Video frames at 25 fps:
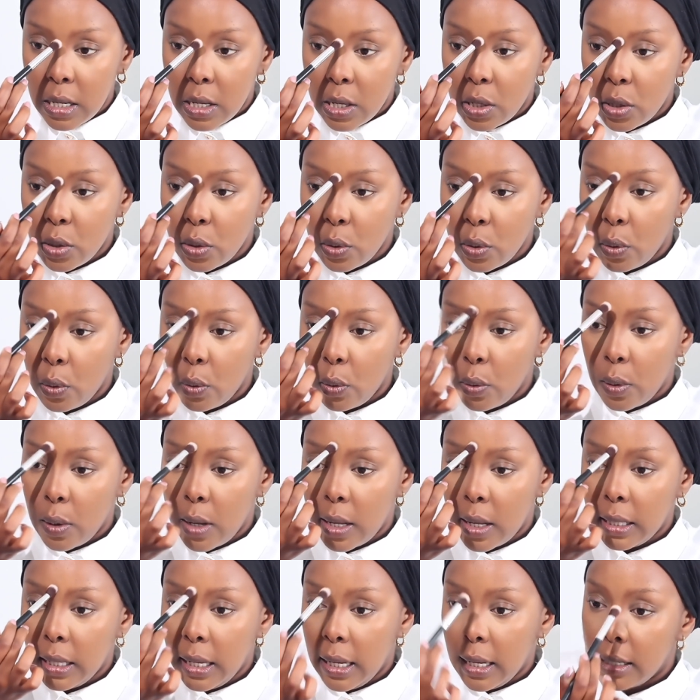So
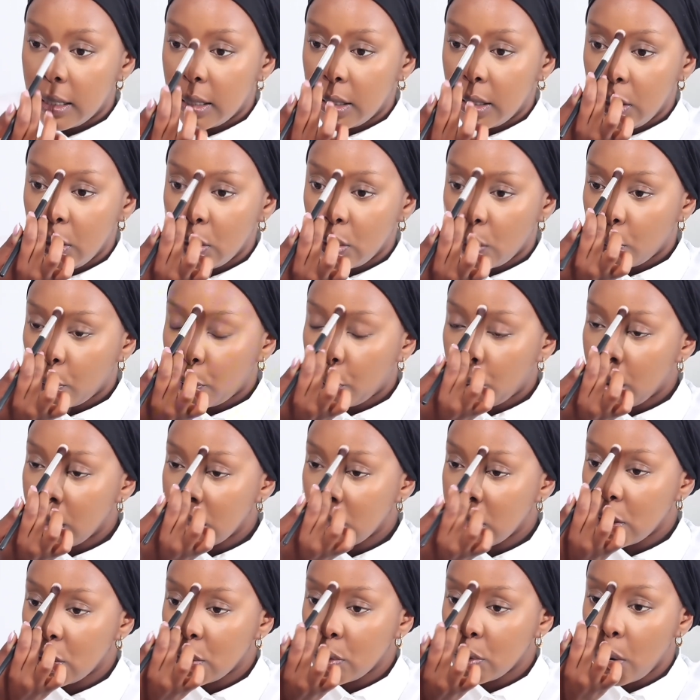again, you don't
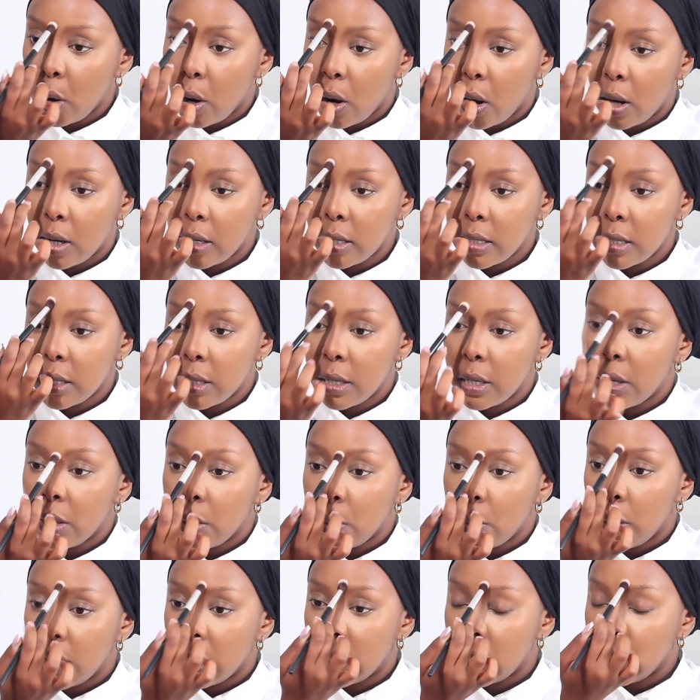press it too hard
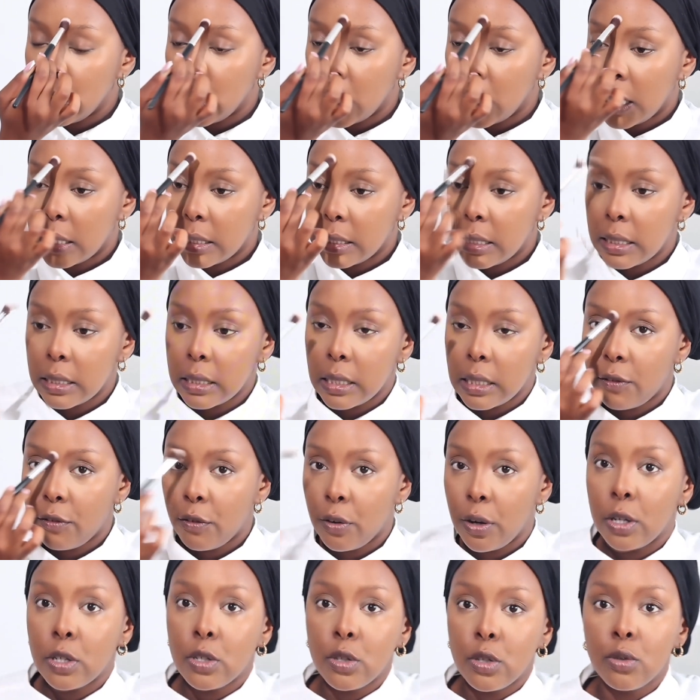because then you're going for
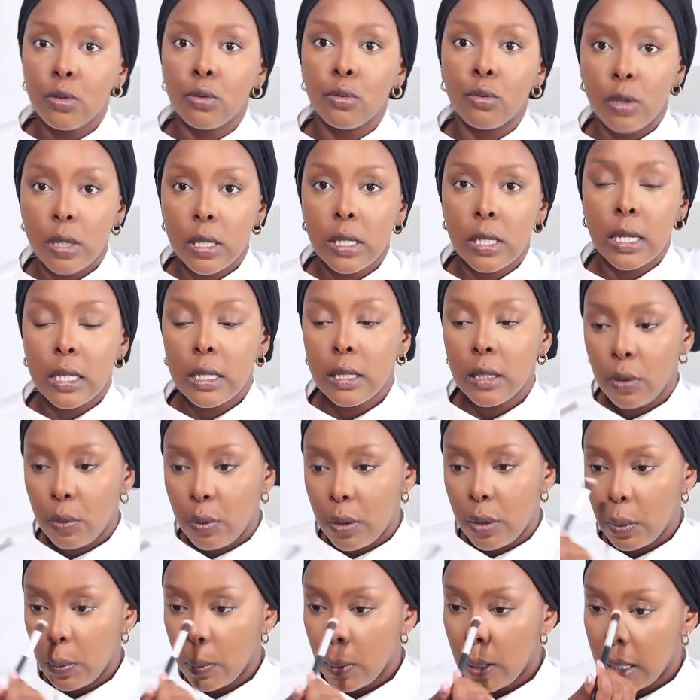it to settle
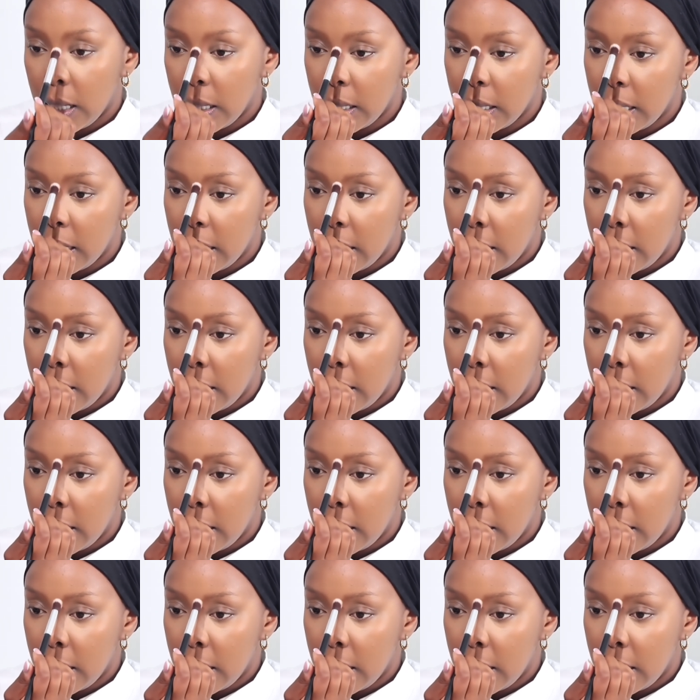really well.